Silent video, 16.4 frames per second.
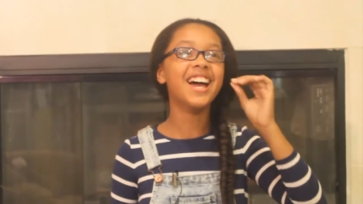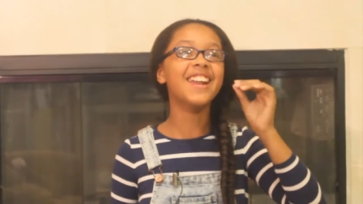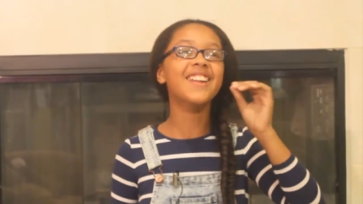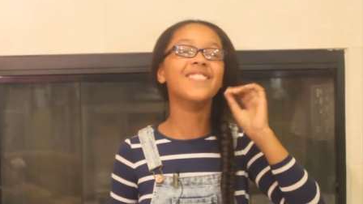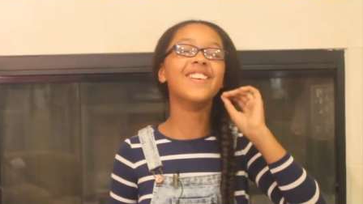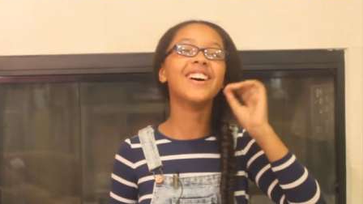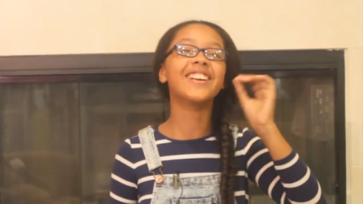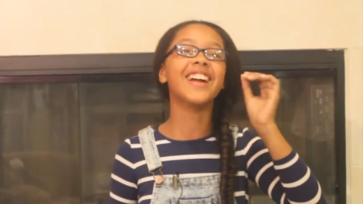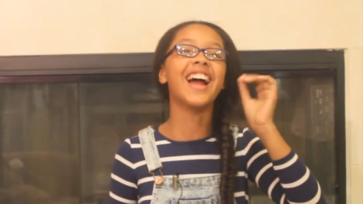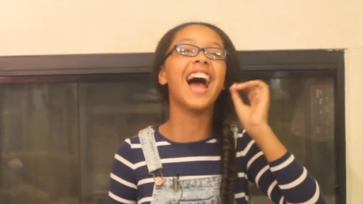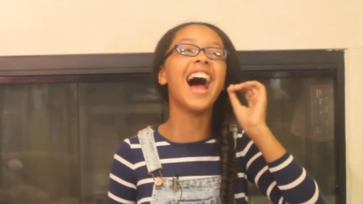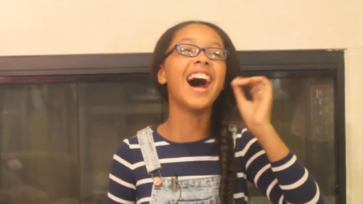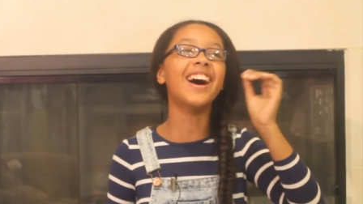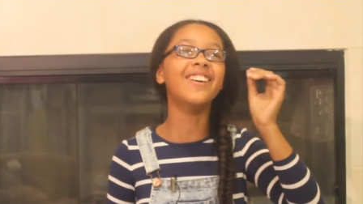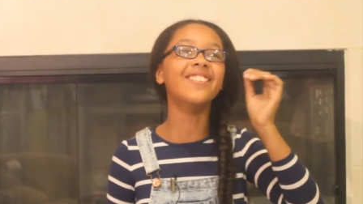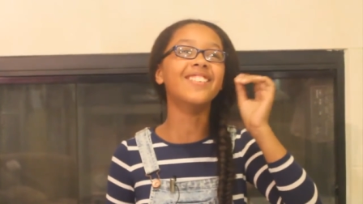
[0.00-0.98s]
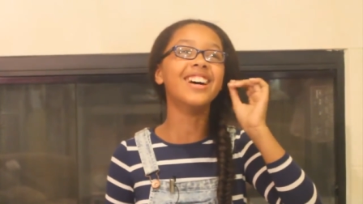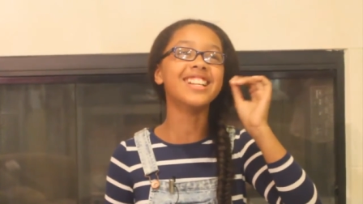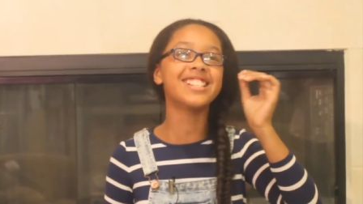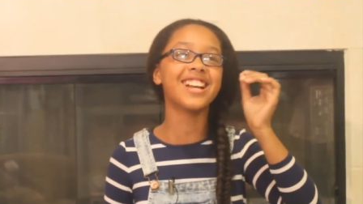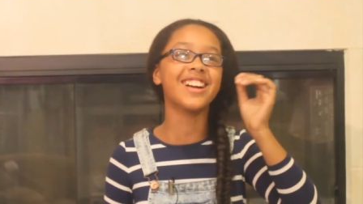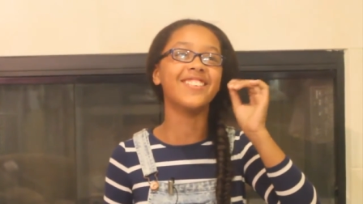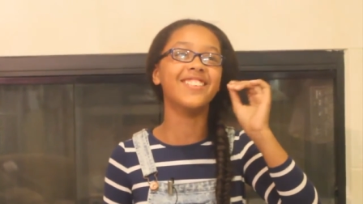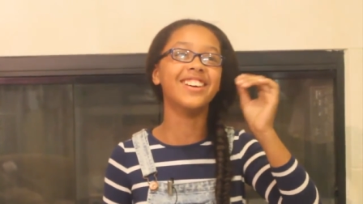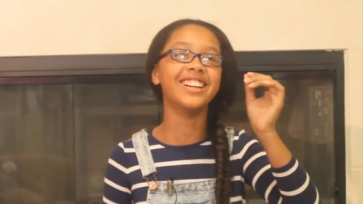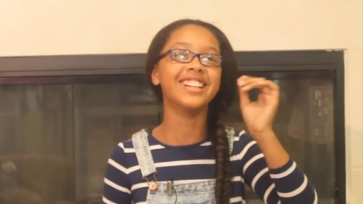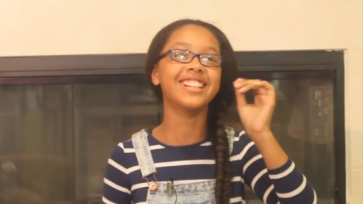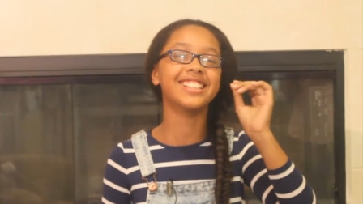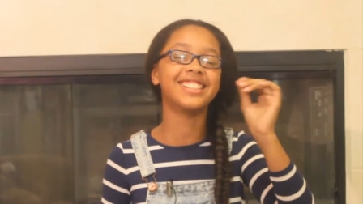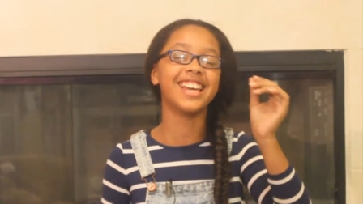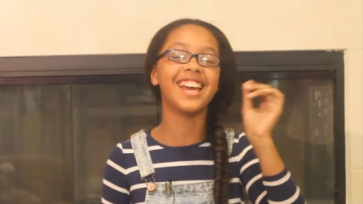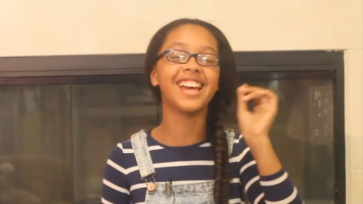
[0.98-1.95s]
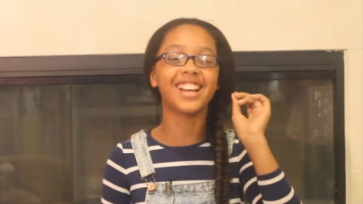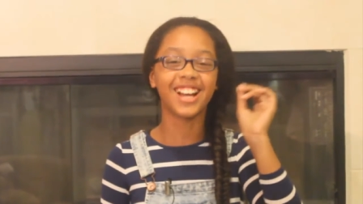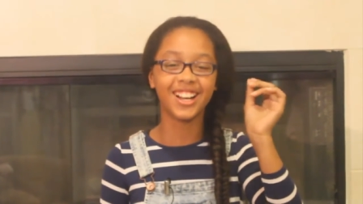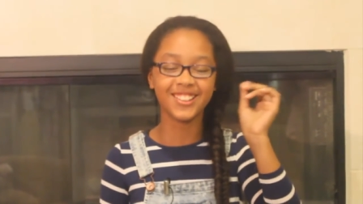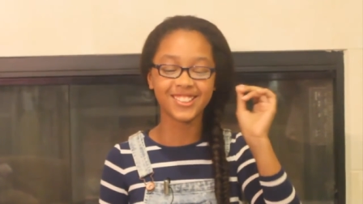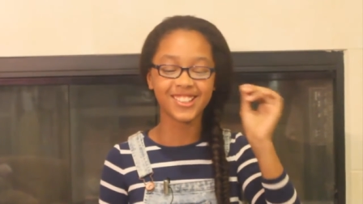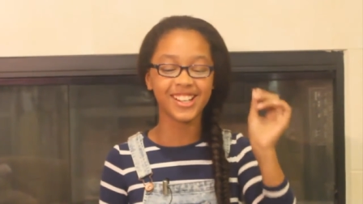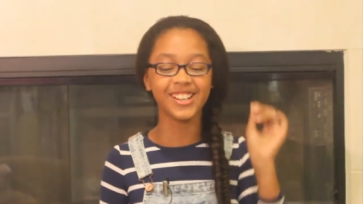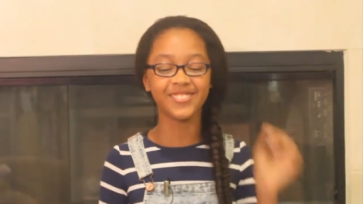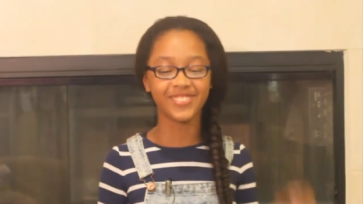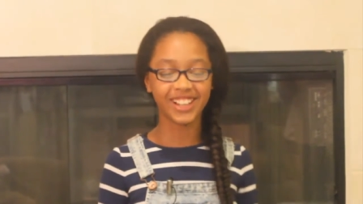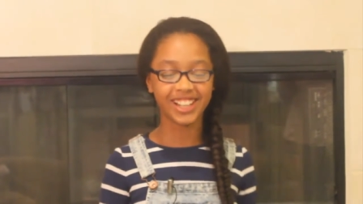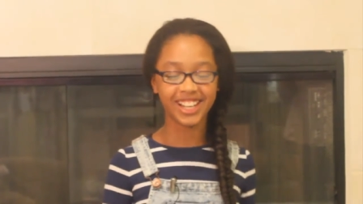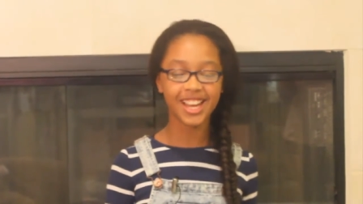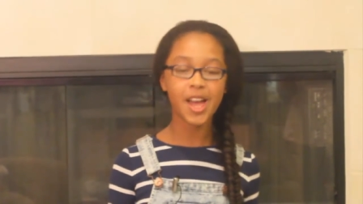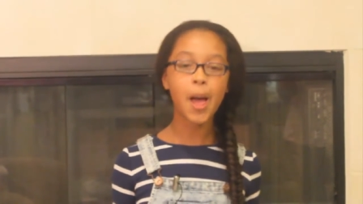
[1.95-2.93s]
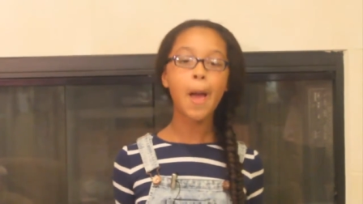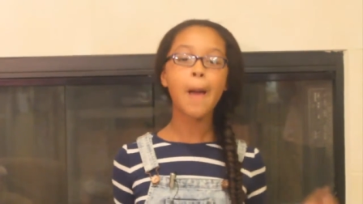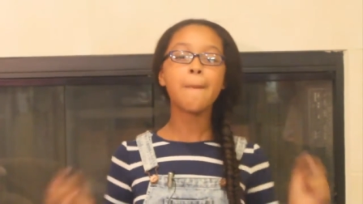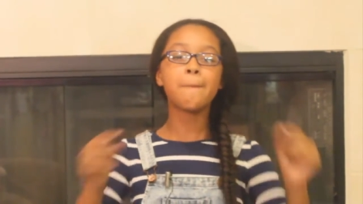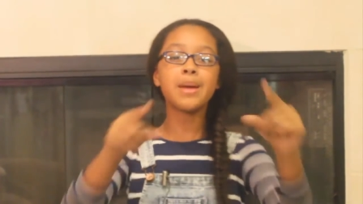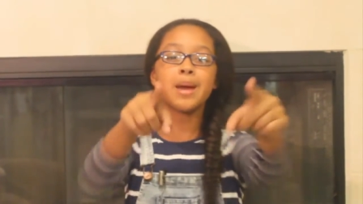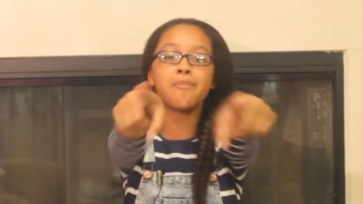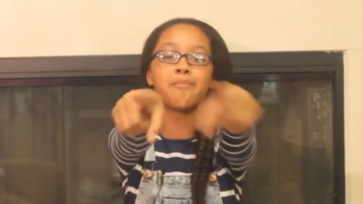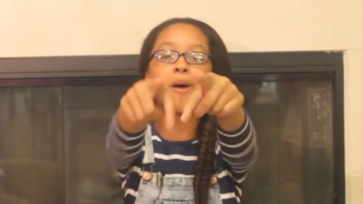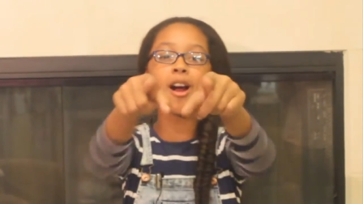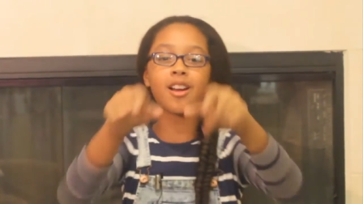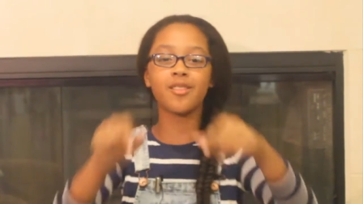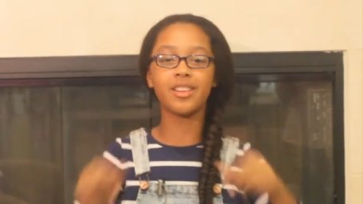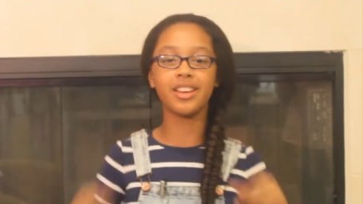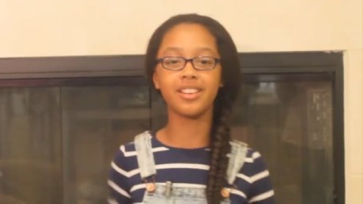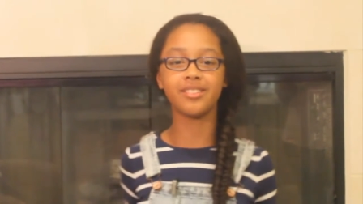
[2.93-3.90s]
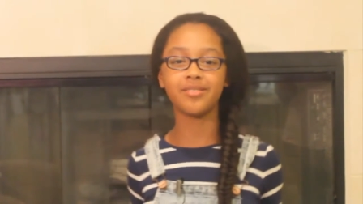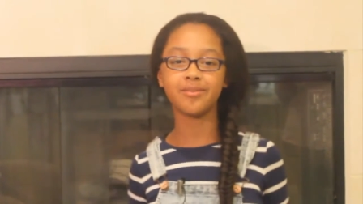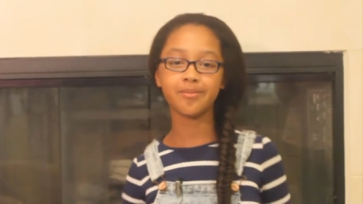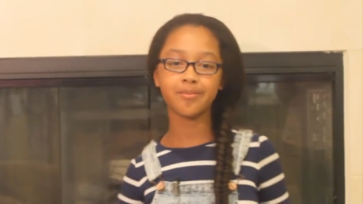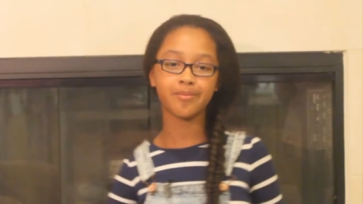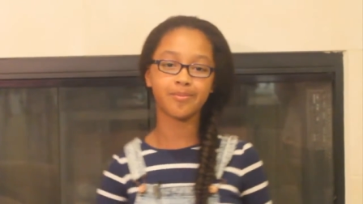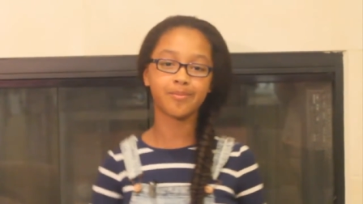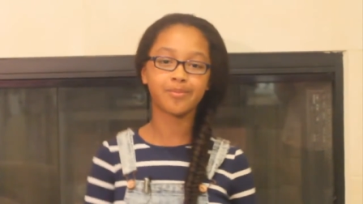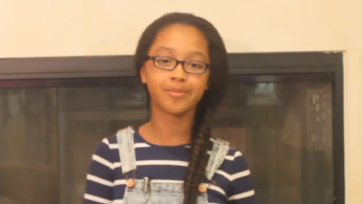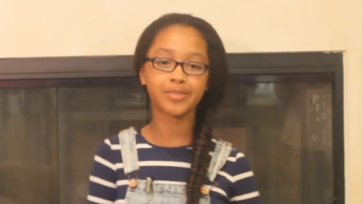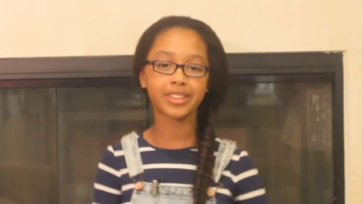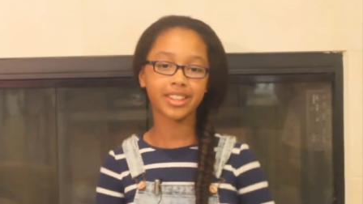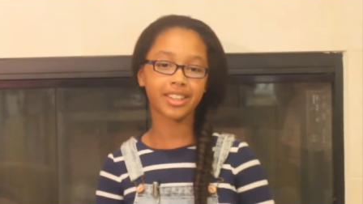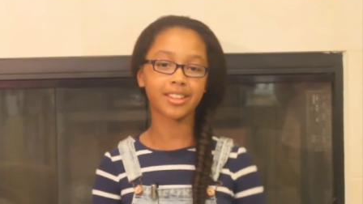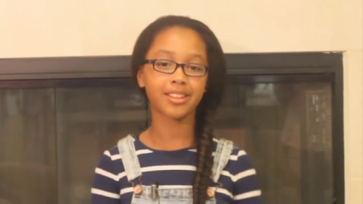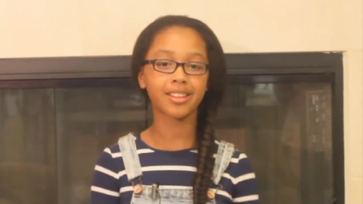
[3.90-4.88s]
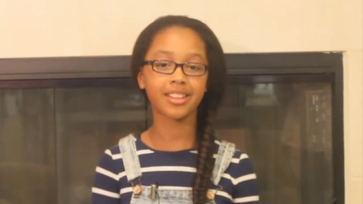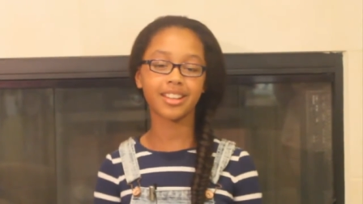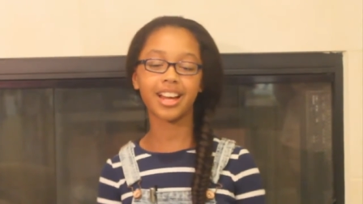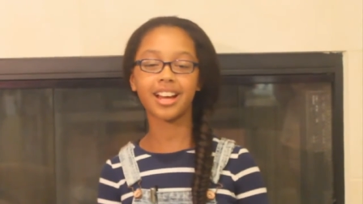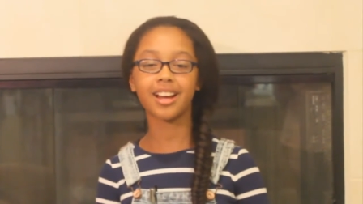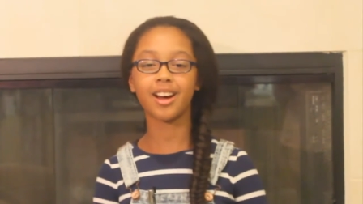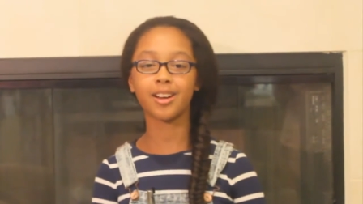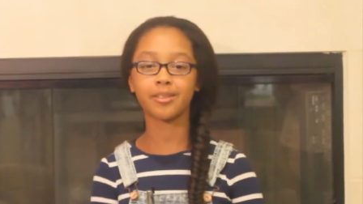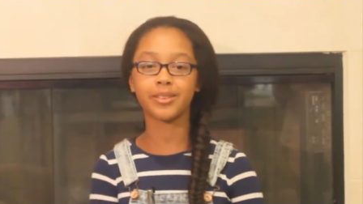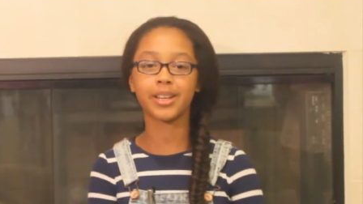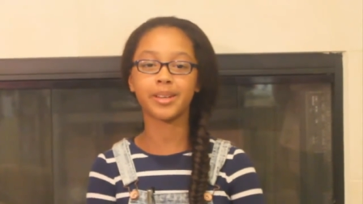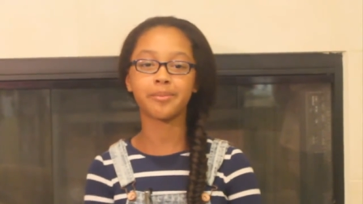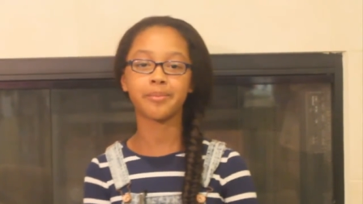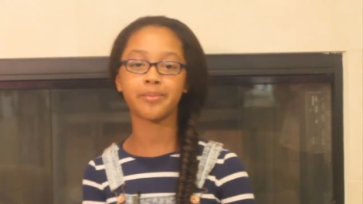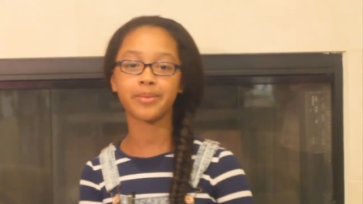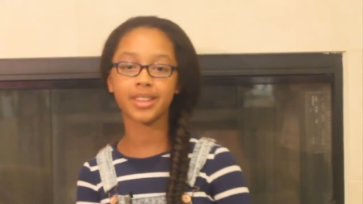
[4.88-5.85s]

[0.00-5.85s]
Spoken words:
No matter how much I want to say come join the fun. Be a part of it. I got it, Dan.